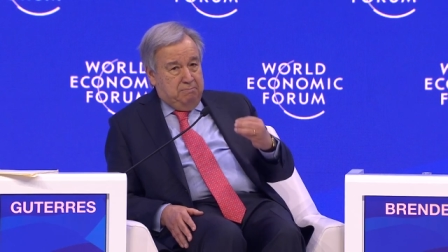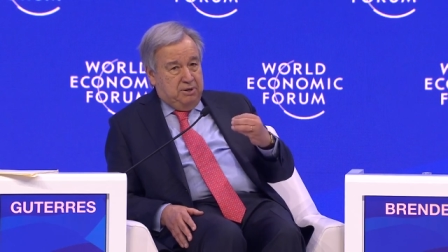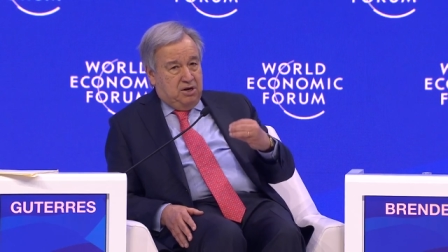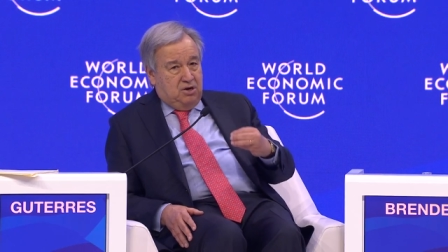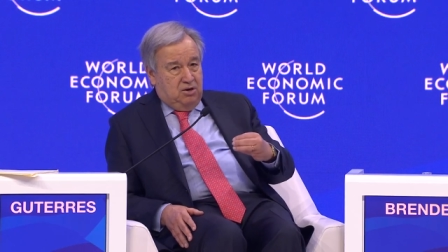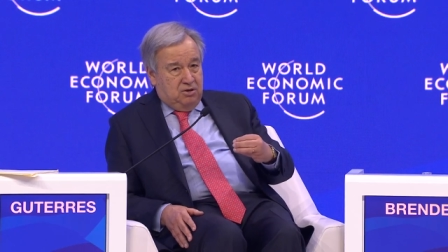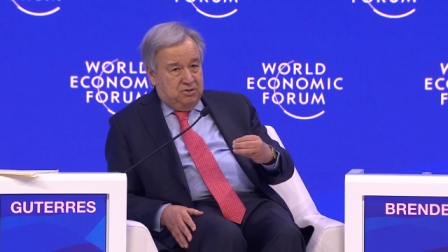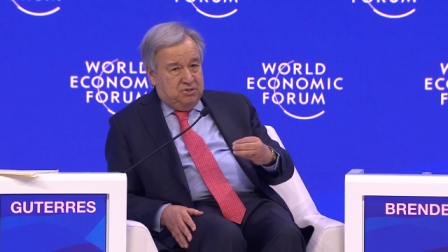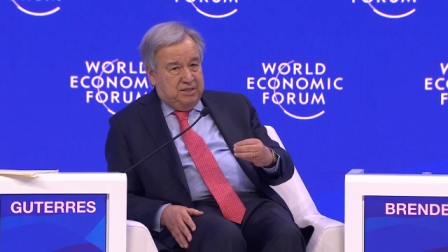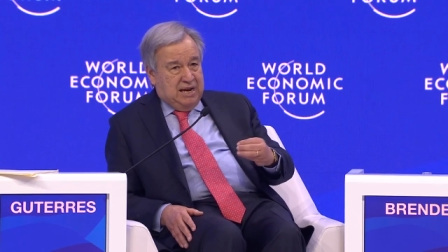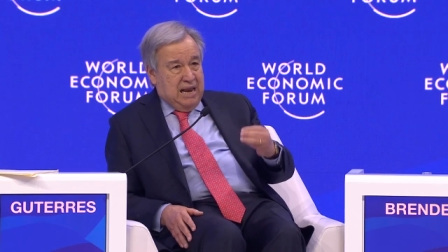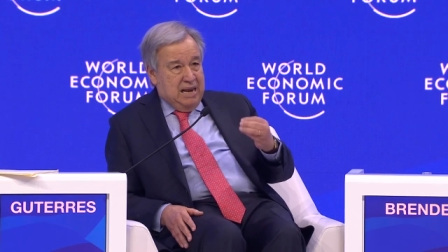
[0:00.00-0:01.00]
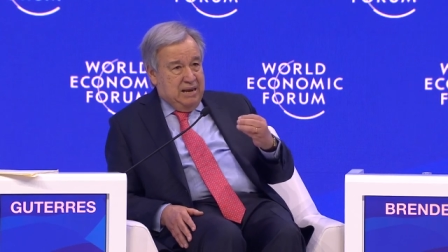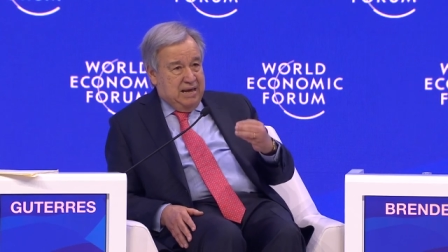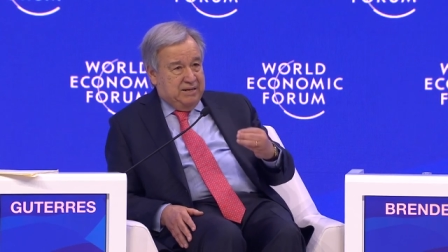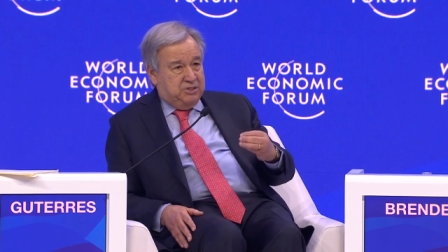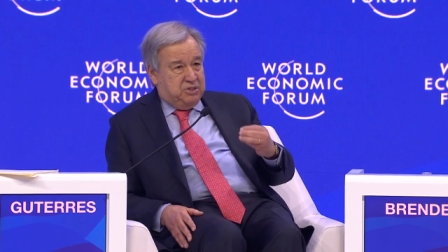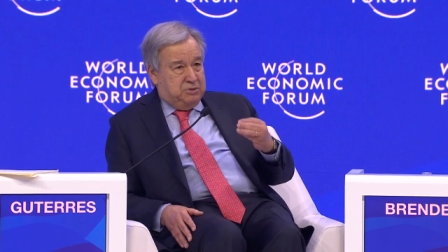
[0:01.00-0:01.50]
because there are
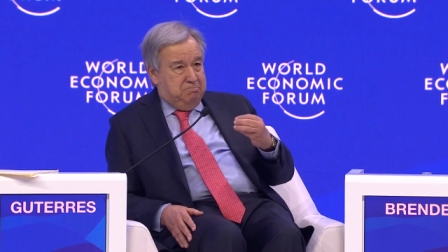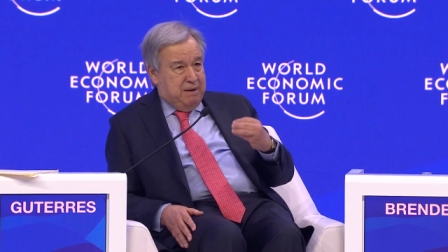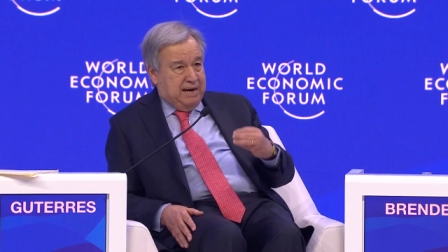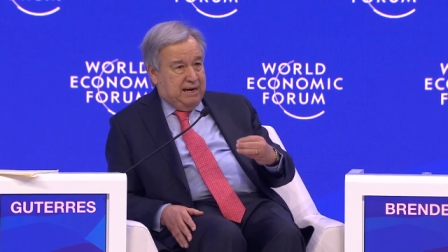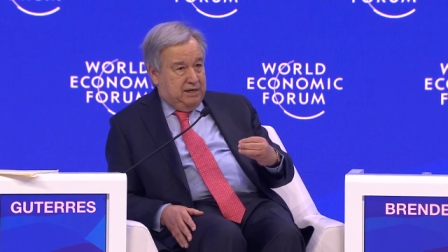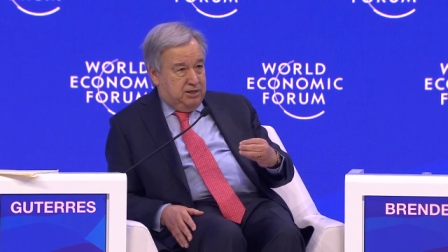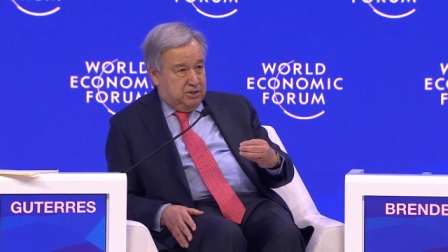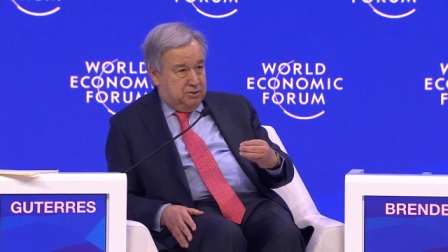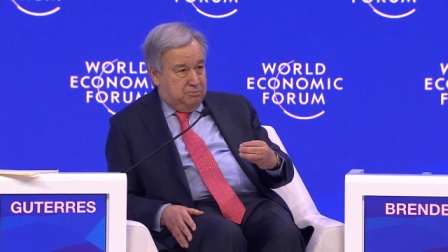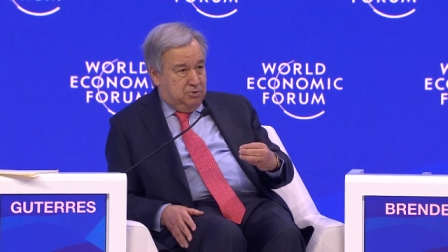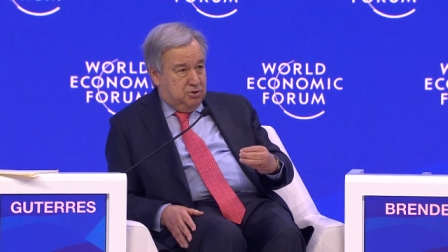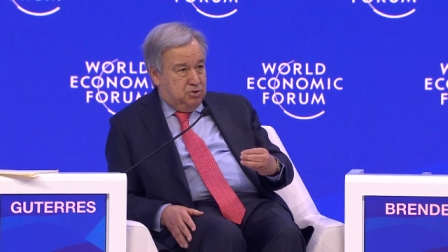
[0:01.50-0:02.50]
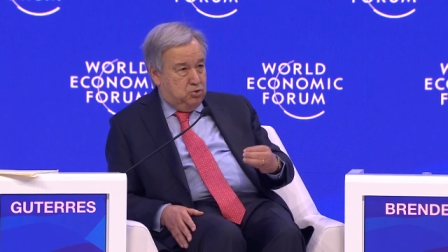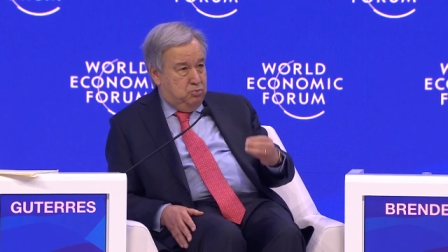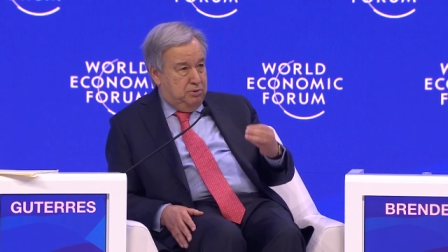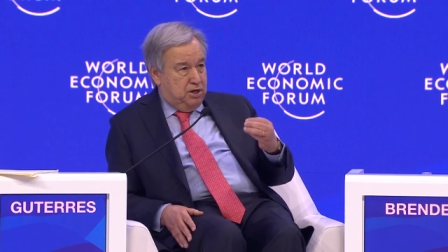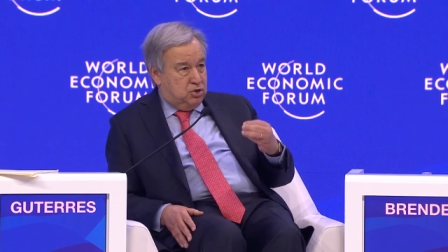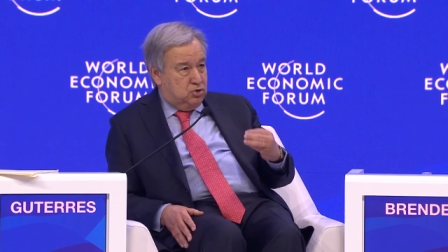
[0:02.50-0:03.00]
less mechanisms to
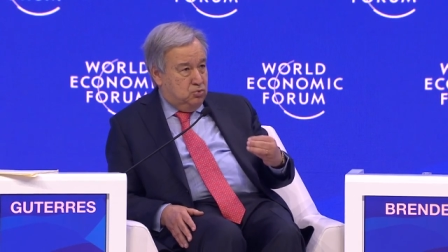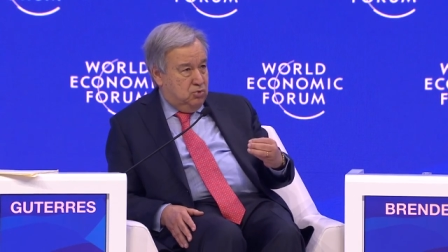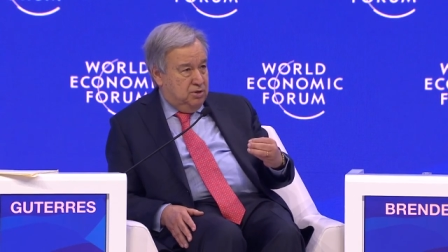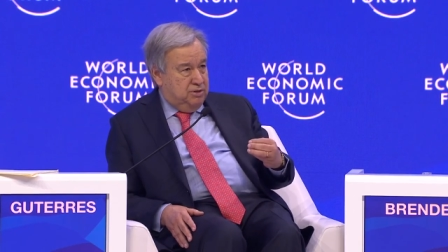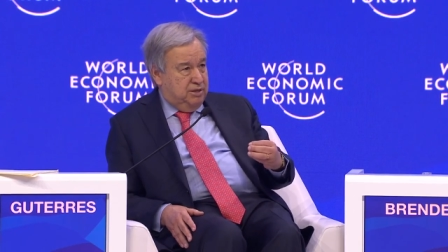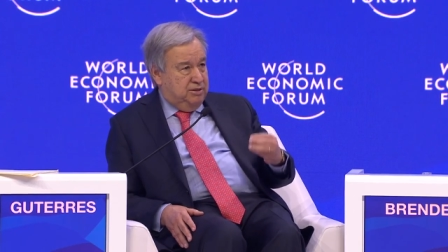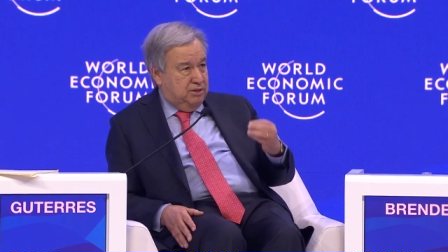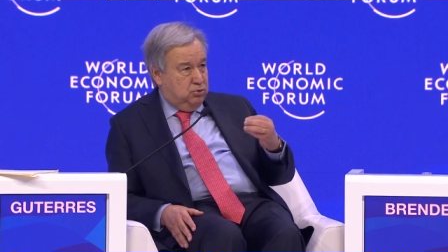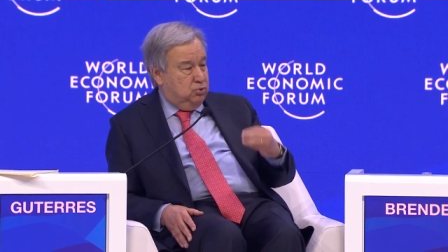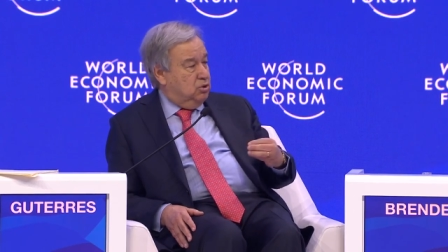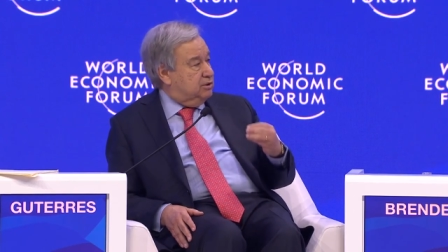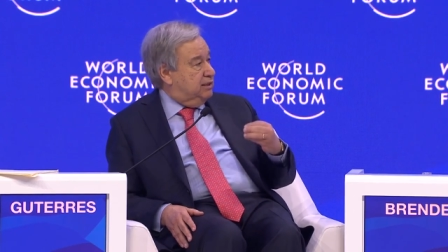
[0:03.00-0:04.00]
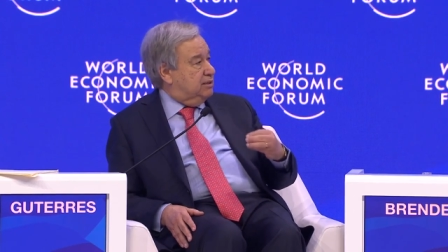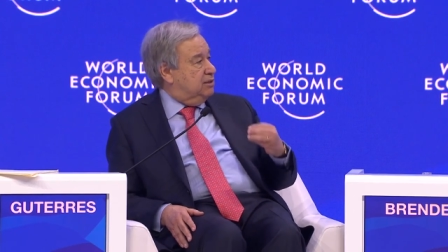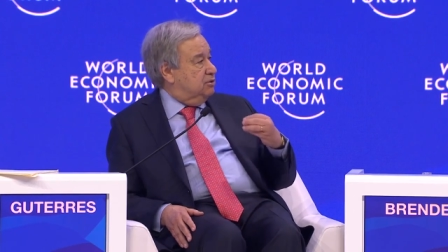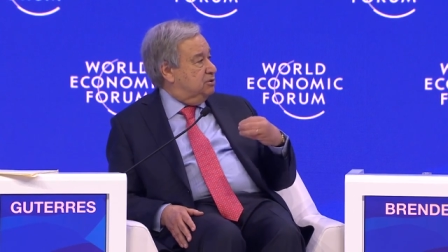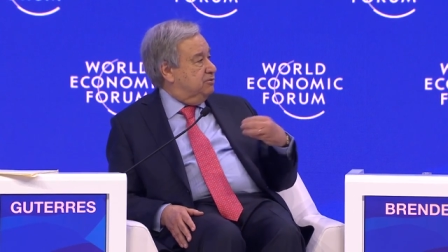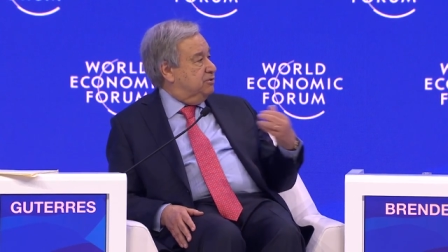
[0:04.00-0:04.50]
make sure that they do not get
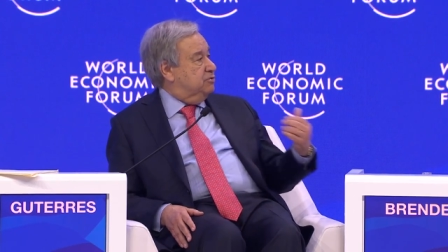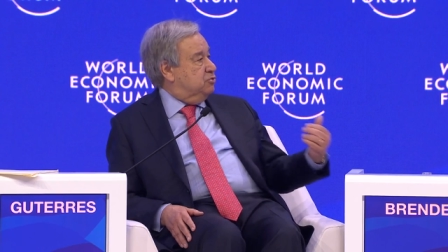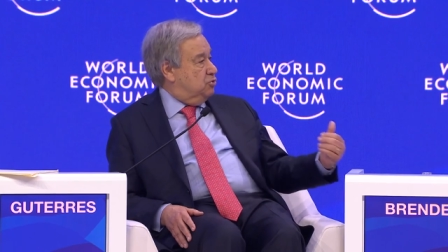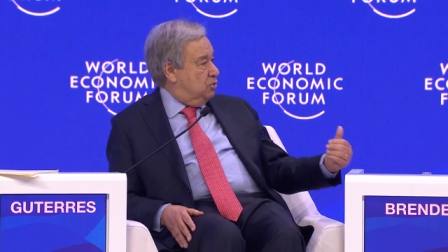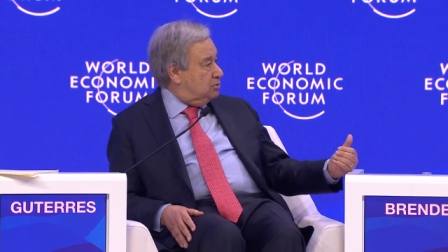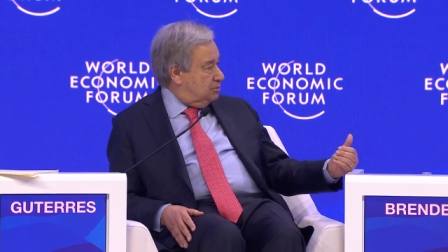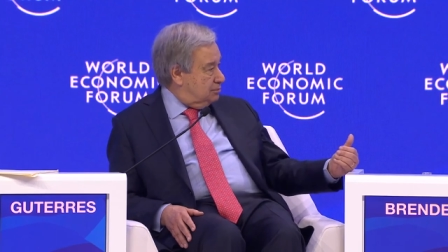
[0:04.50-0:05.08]
out of control.